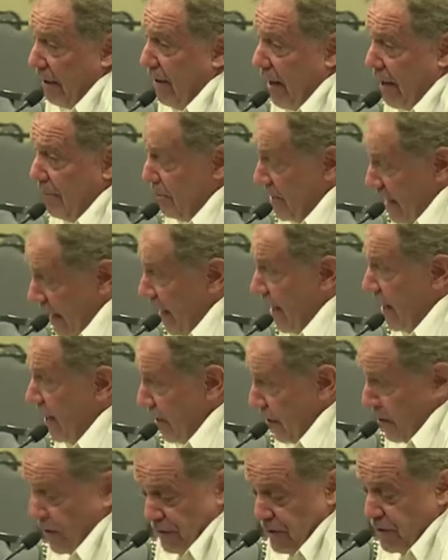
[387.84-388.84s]
I'm telling
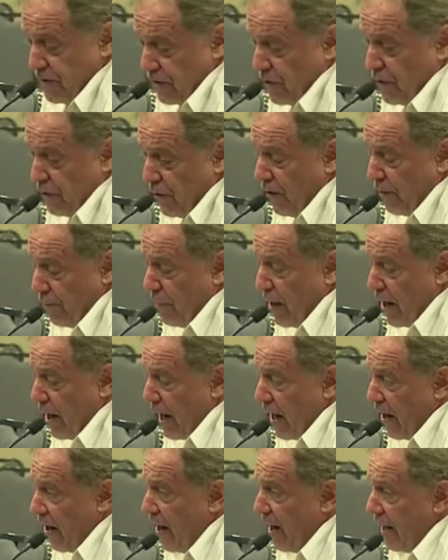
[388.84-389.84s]
you, this is from
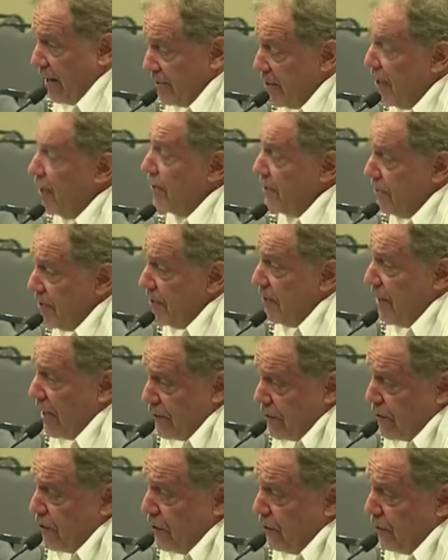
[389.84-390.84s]
my eyes. I was in that
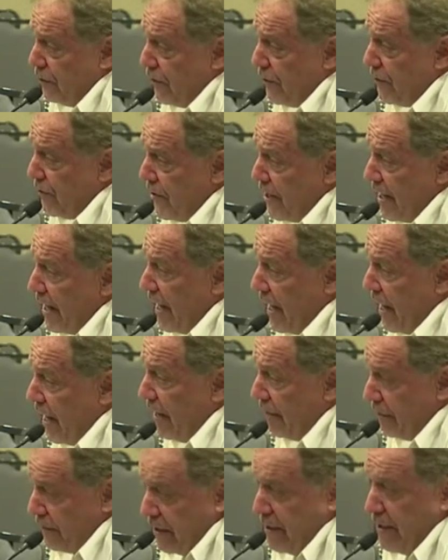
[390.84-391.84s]
school for
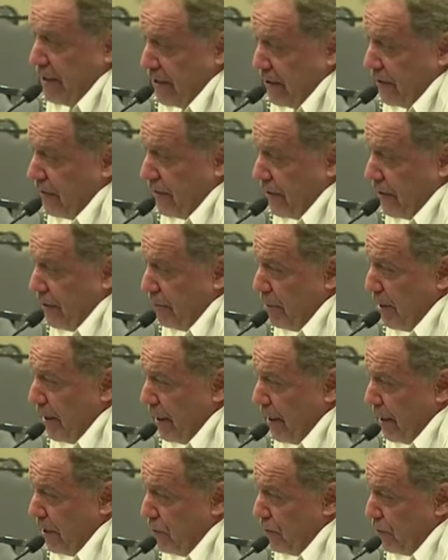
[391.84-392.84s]
3.5 years in a
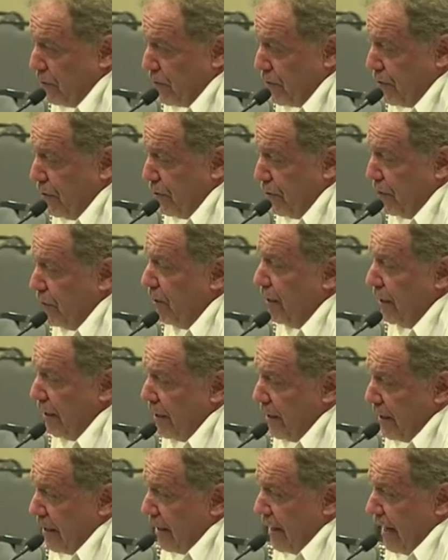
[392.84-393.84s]
bilingual school,
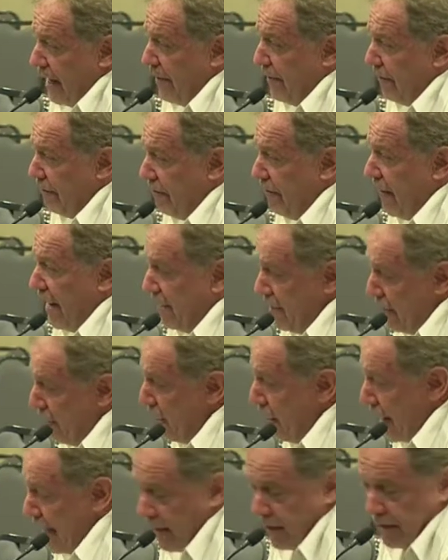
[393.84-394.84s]
and the
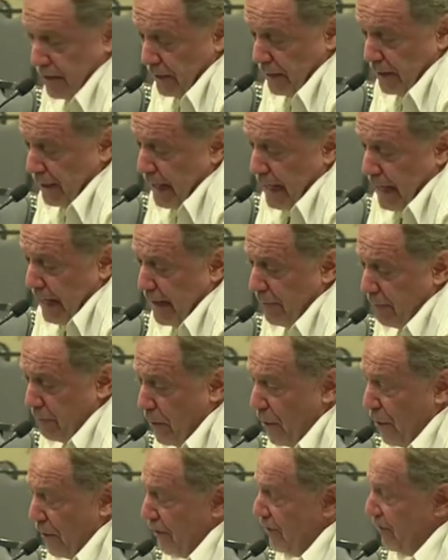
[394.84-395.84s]
fundamental
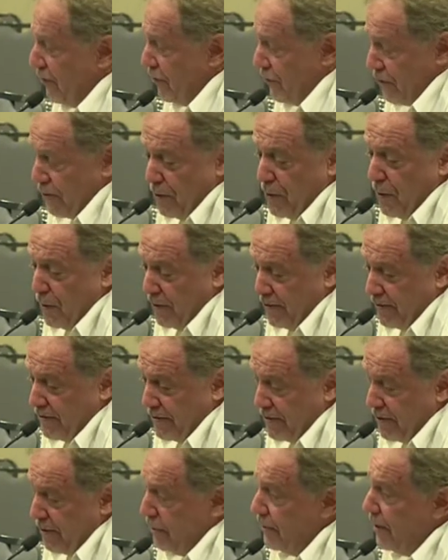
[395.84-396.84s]
point of a school is
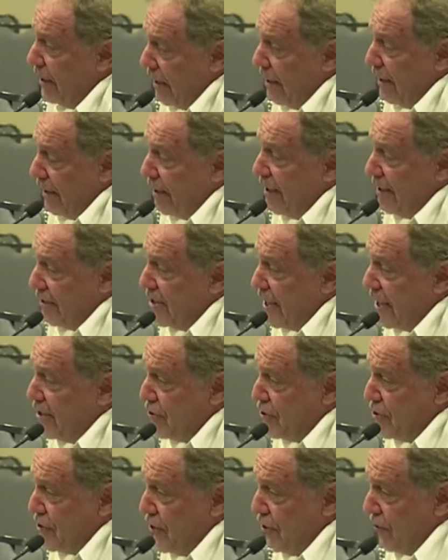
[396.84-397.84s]
to
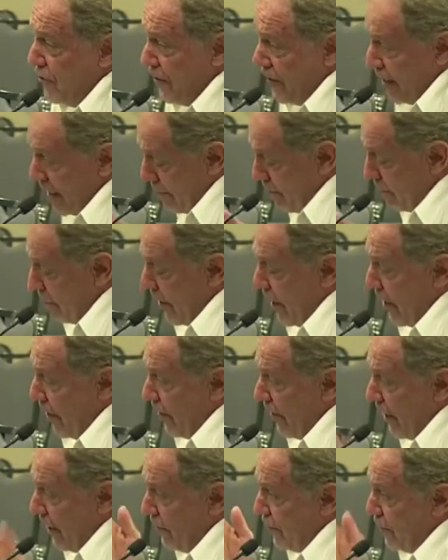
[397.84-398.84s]
teach children and
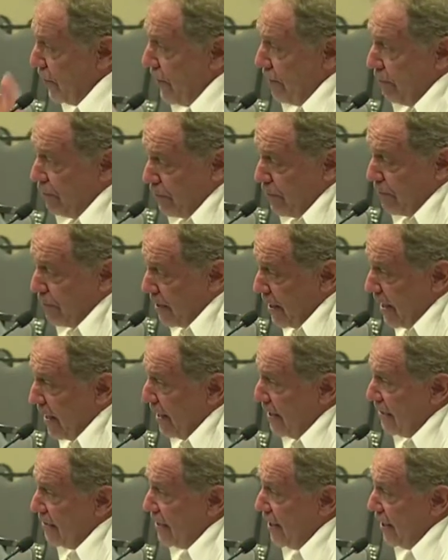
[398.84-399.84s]
progress them from
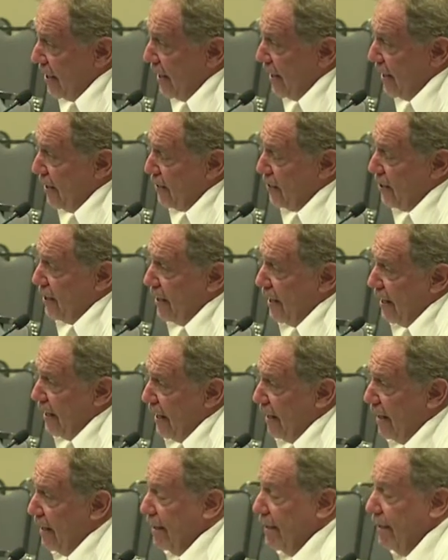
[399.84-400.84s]
year to year to year